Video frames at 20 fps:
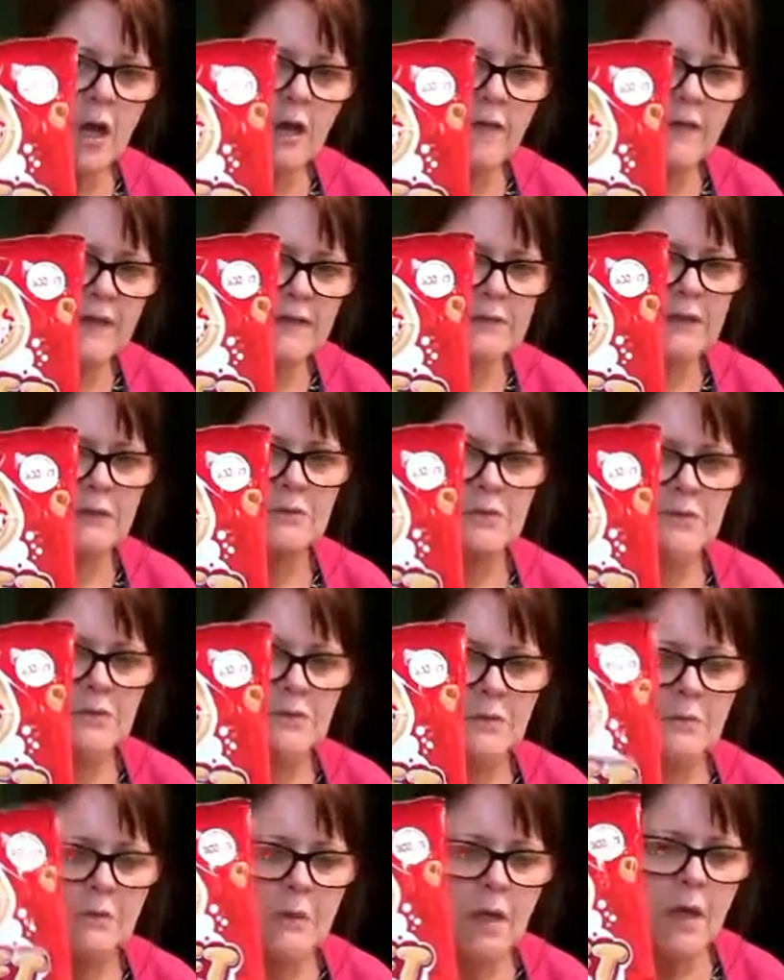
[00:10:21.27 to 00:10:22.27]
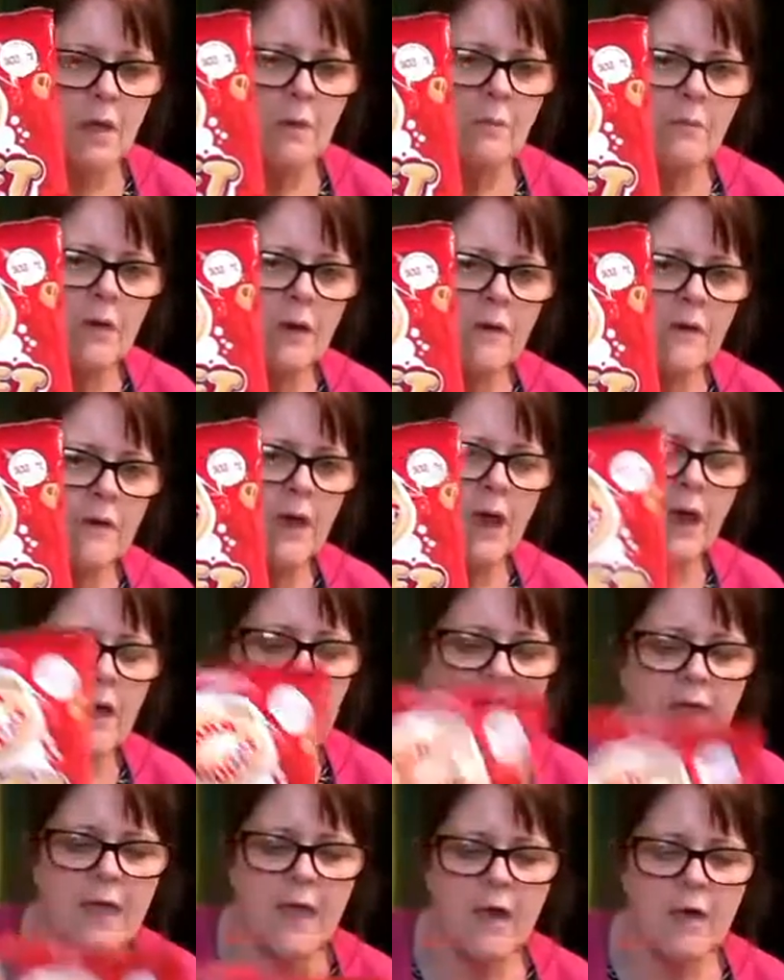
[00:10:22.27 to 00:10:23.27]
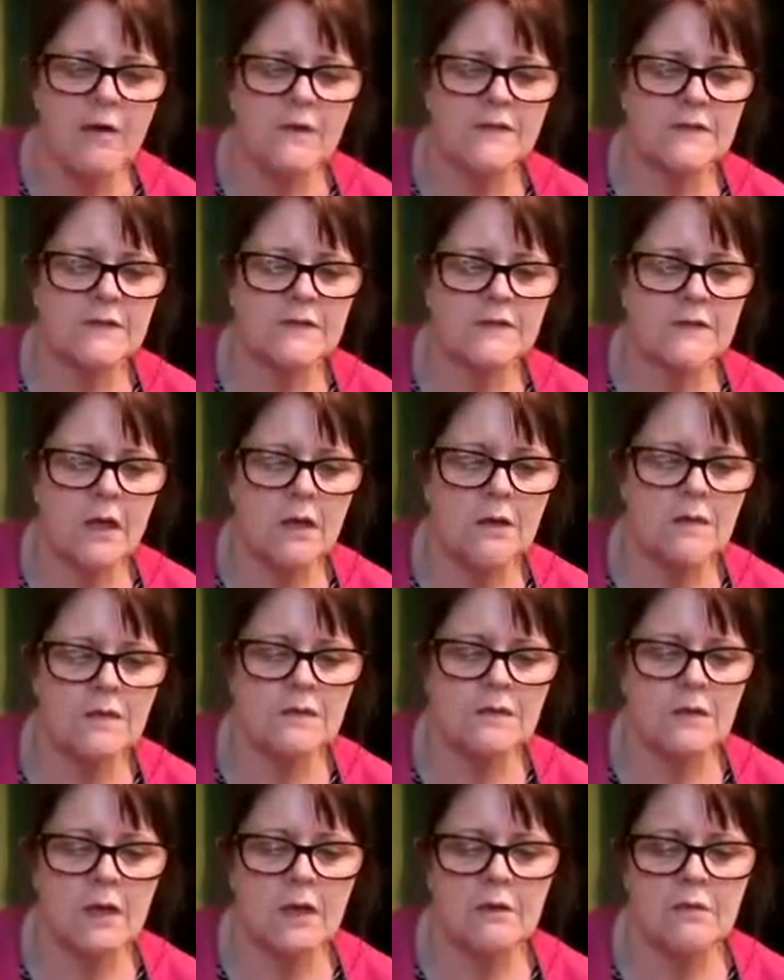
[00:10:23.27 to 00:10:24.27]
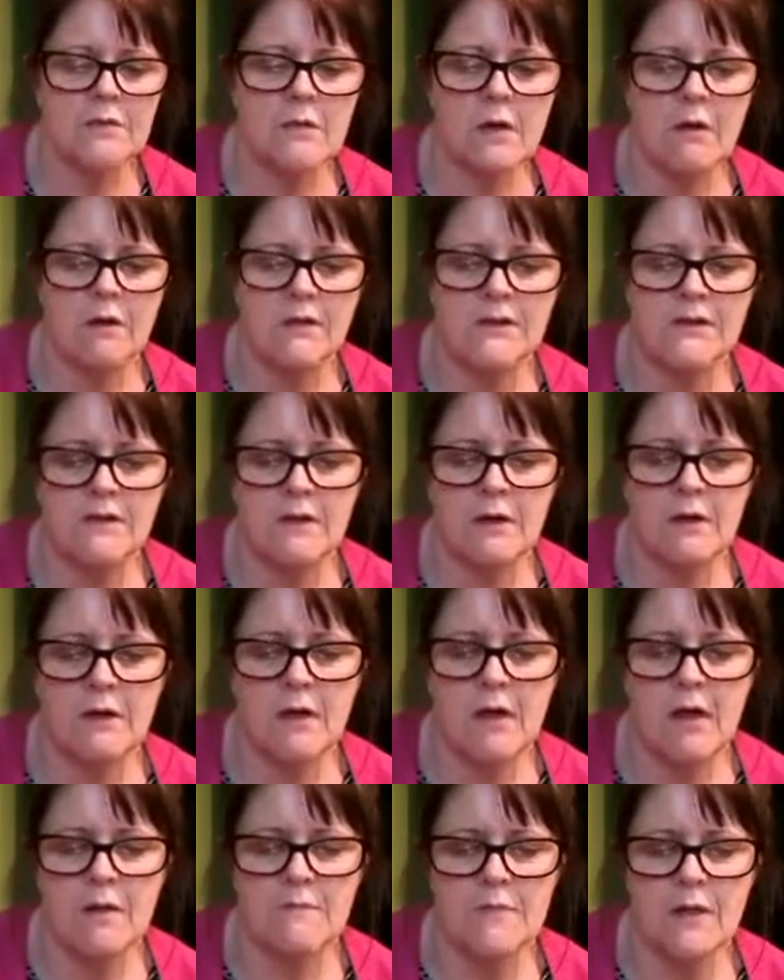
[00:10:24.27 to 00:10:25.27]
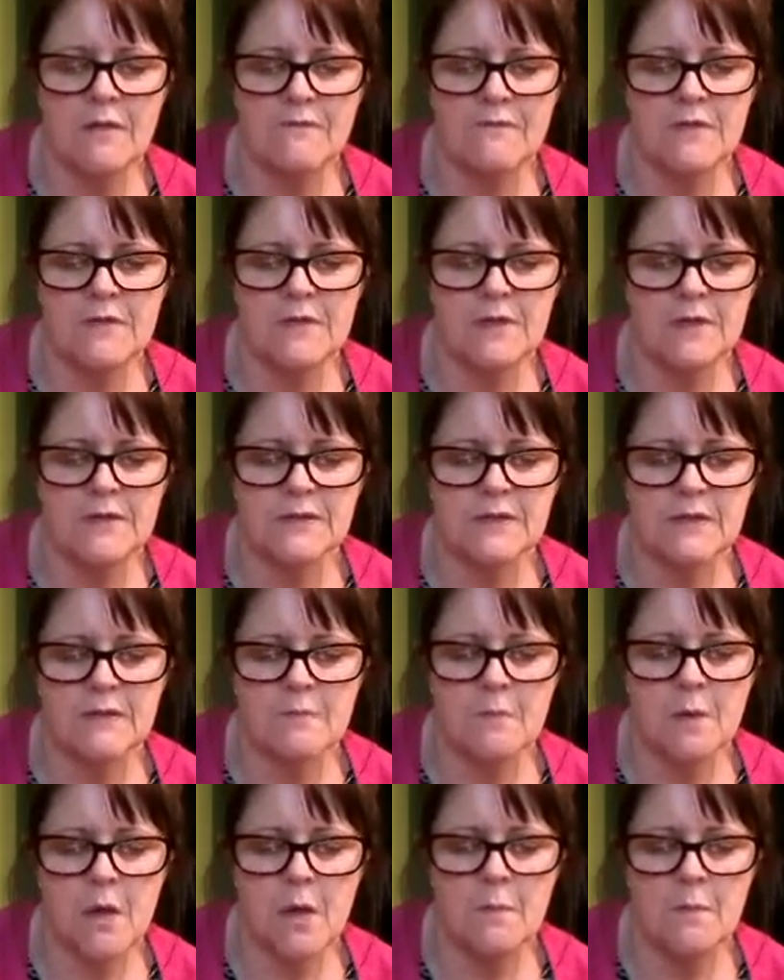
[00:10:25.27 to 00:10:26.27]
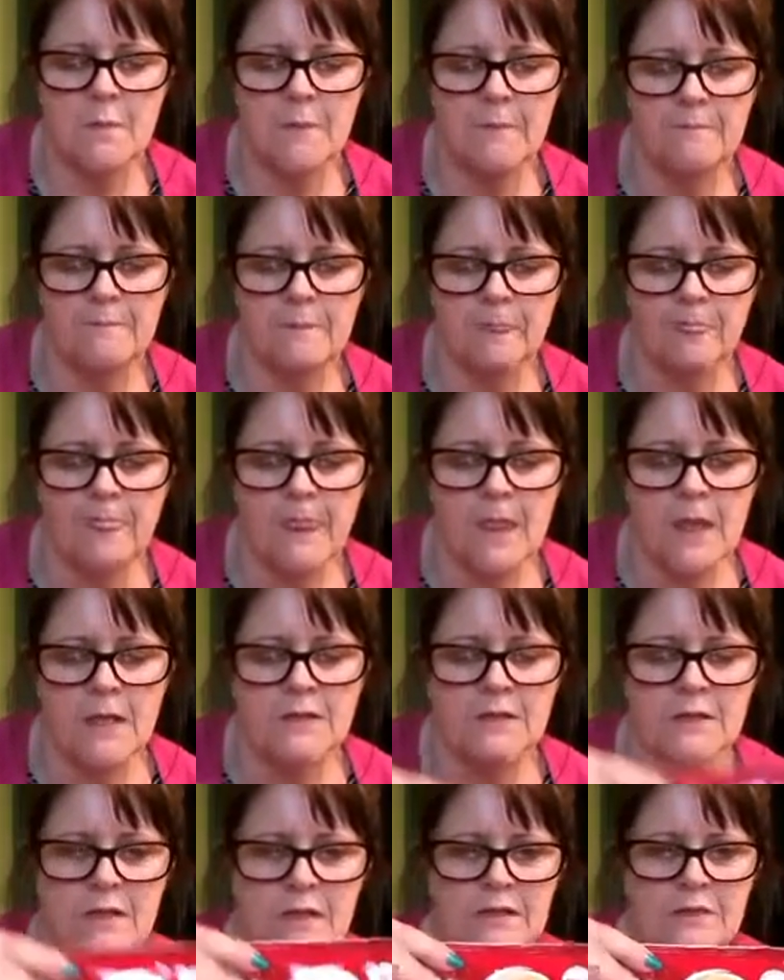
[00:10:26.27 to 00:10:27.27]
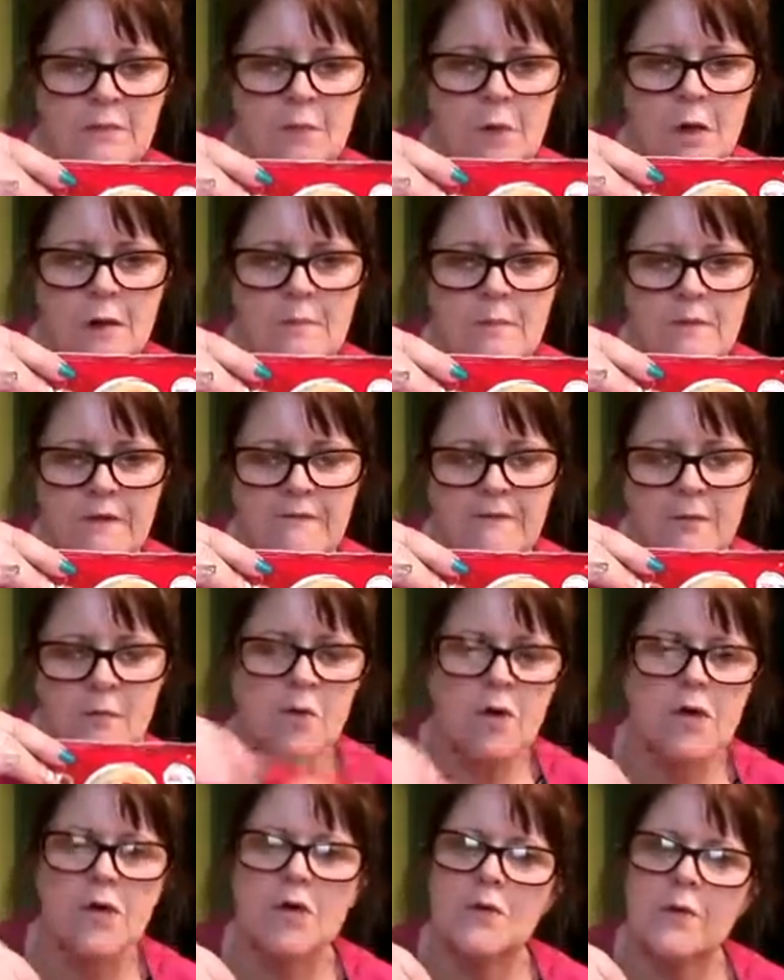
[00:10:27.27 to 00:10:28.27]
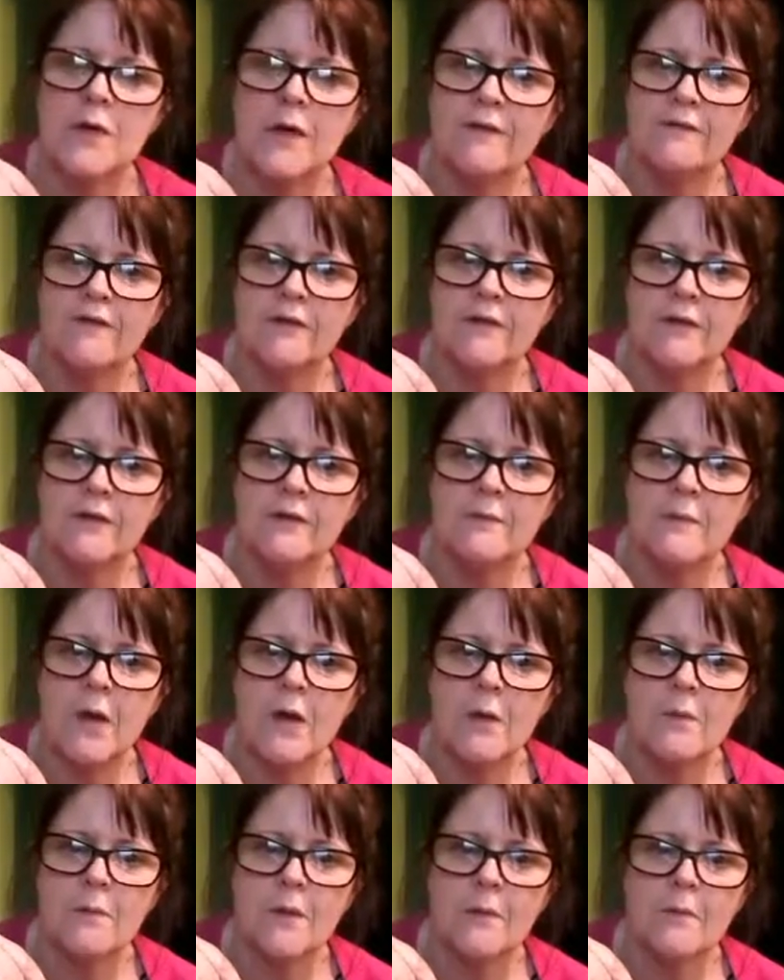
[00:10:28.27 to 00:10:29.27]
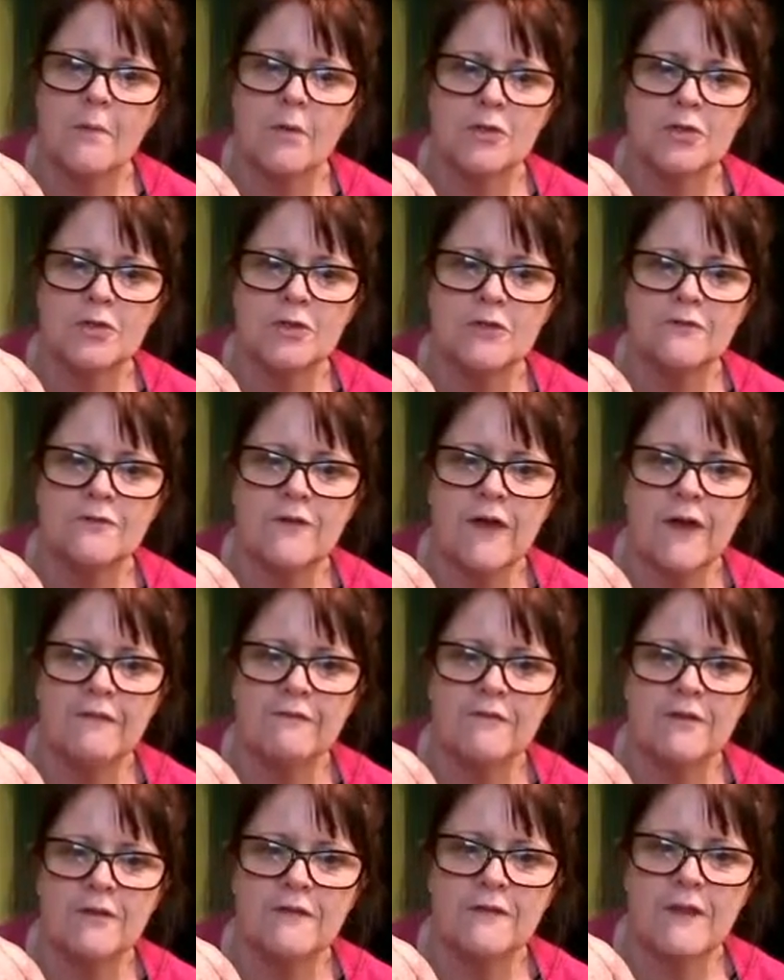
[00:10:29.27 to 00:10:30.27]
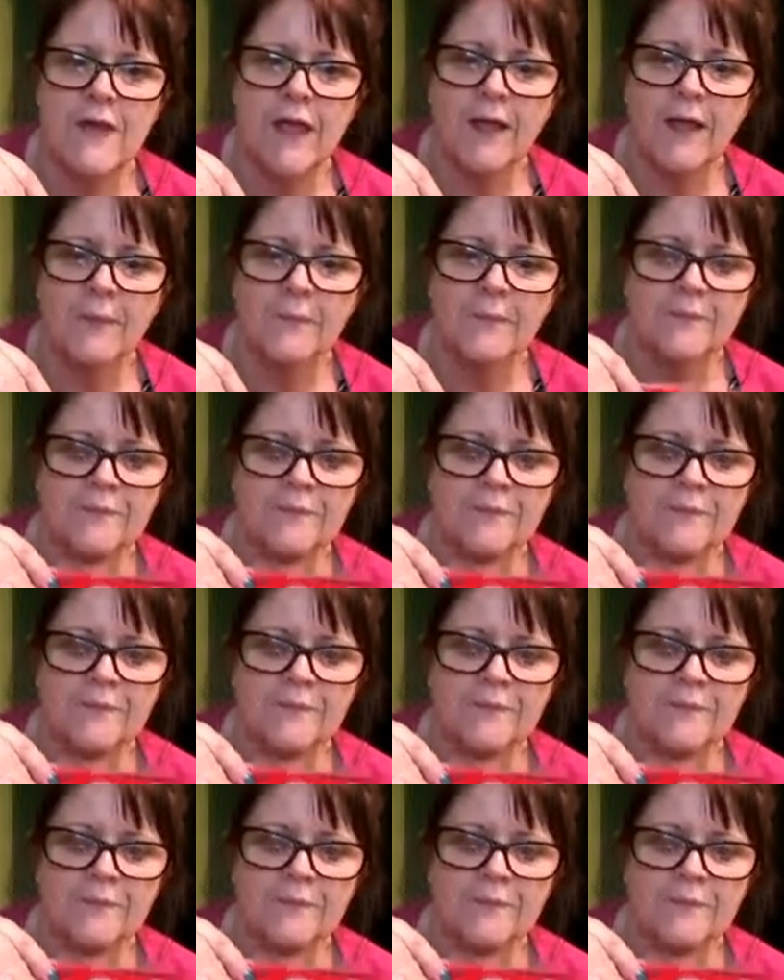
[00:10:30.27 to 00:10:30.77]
They don't do them. But yeah, they are so nice. I'm loving these at the moment. So that's what I'm loving. What are you loving at the moment? What's your favourite thing?